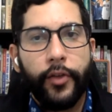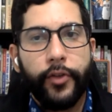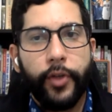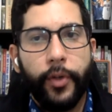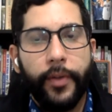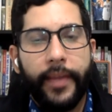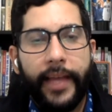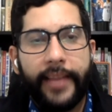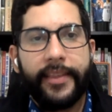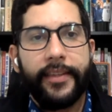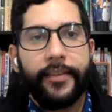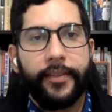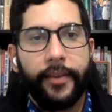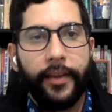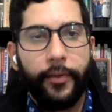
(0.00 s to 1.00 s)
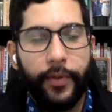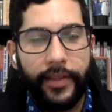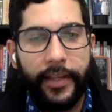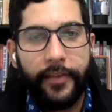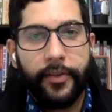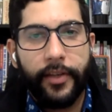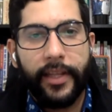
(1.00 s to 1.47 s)
so that this
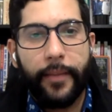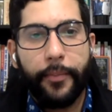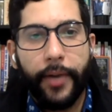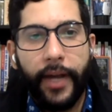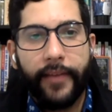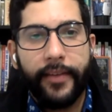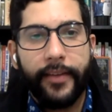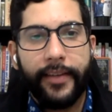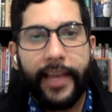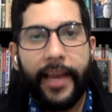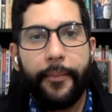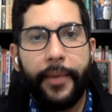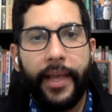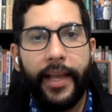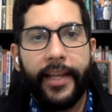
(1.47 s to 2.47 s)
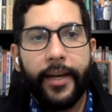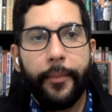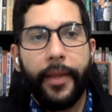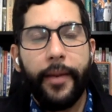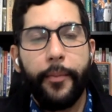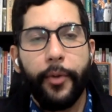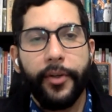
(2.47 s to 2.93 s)
redistricting process can be a
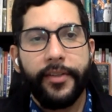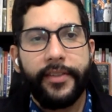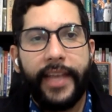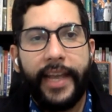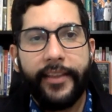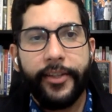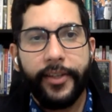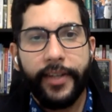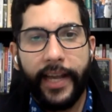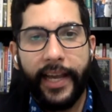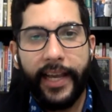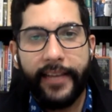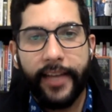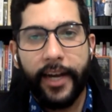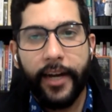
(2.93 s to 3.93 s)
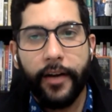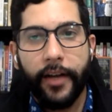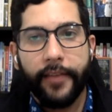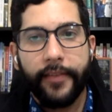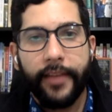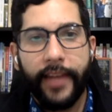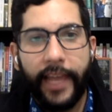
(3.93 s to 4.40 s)
little bit more standardized
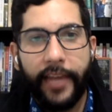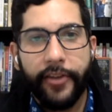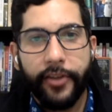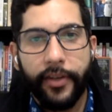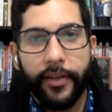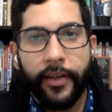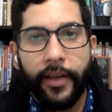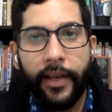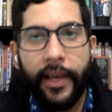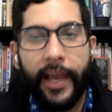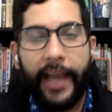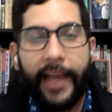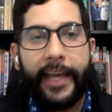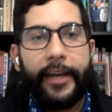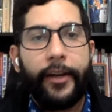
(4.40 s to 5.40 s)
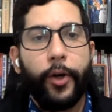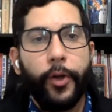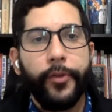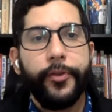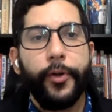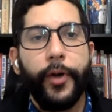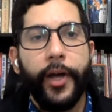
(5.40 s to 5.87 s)
across the nation and can
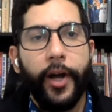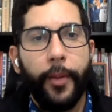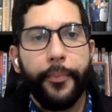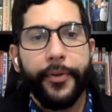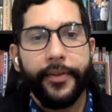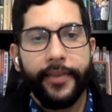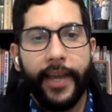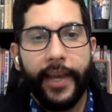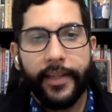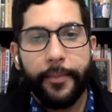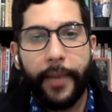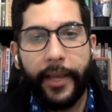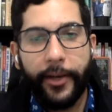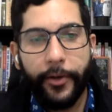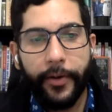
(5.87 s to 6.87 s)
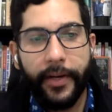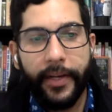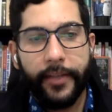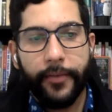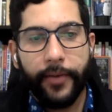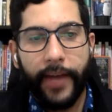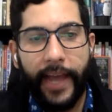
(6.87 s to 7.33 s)
also help protect
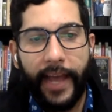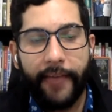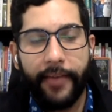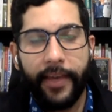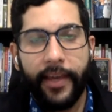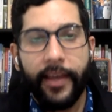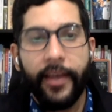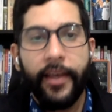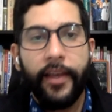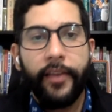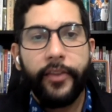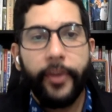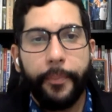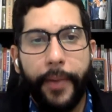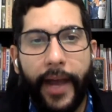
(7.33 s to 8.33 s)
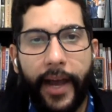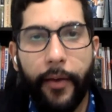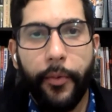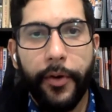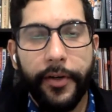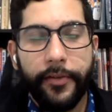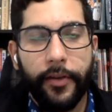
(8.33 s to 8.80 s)
minorities for having their
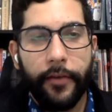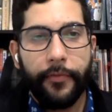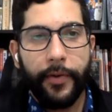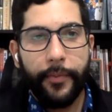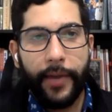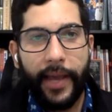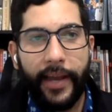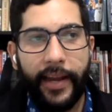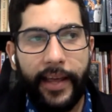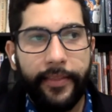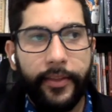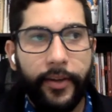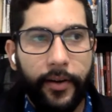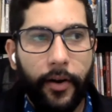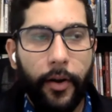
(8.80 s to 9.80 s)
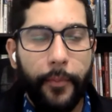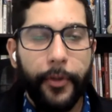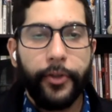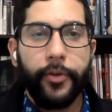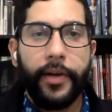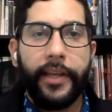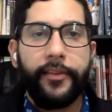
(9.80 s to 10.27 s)
powers and their
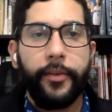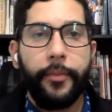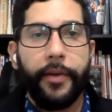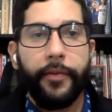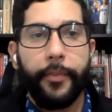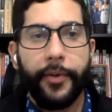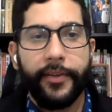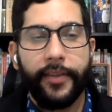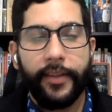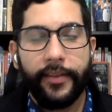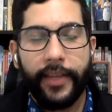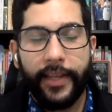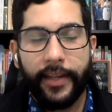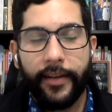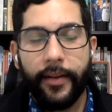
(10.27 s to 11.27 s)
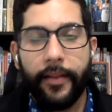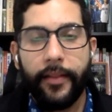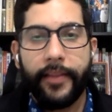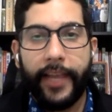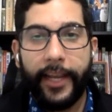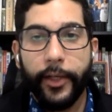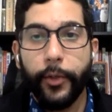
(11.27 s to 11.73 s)
opportunities to be represented
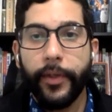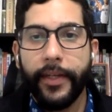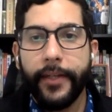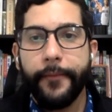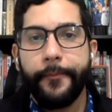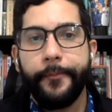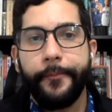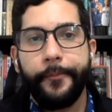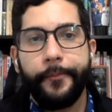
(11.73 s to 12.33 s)
diluted.